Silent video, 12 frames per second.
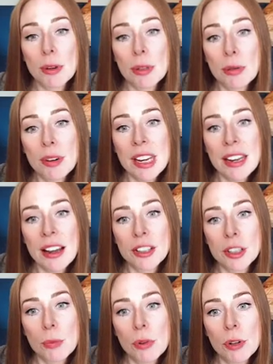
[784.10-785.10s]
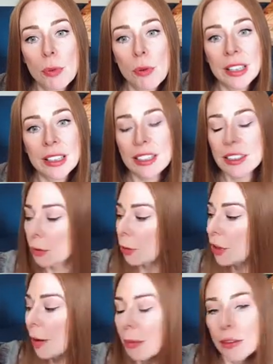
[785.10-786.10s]
3 on your bullet point list, or
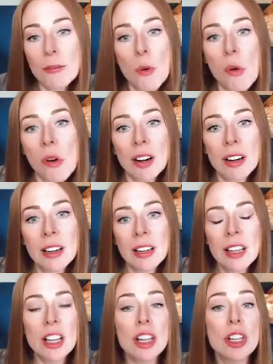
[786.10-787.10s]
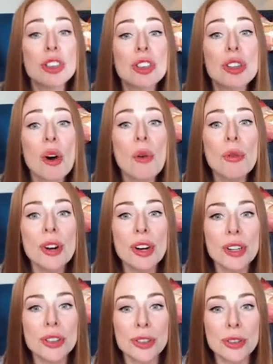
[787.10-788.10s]
number 4, don't
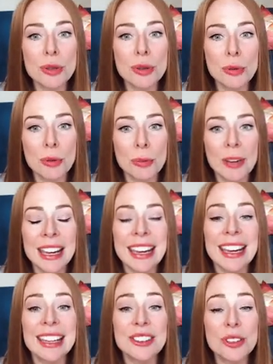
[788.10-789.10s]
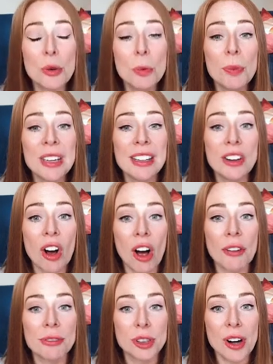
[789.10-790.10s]
assume it's you being
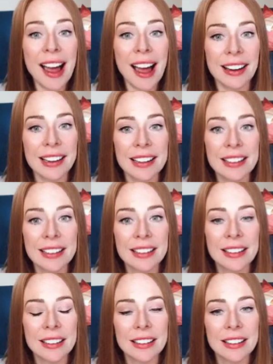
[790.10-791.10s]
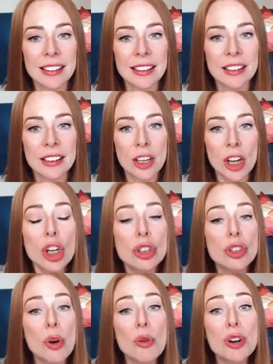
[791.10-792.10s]
off track.
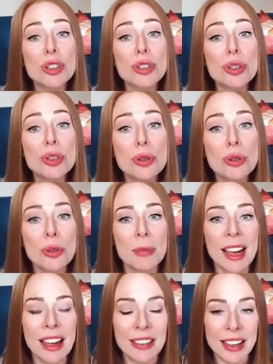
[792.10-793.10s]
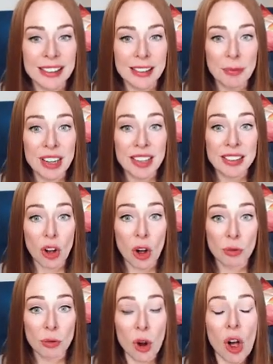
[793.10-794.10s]
Don't assume that something has
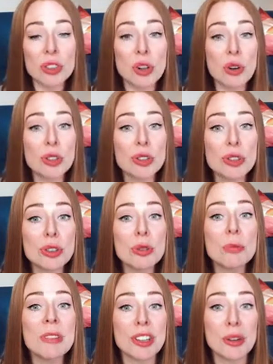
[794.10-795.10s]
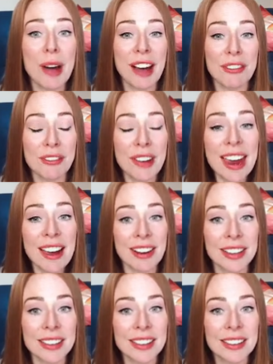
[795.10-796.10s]
gone wrong. Don't assume that you have
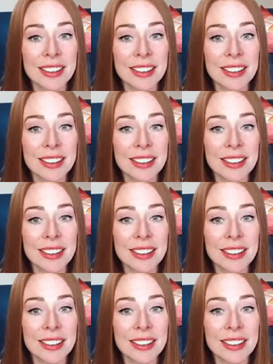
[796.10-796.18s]
failed.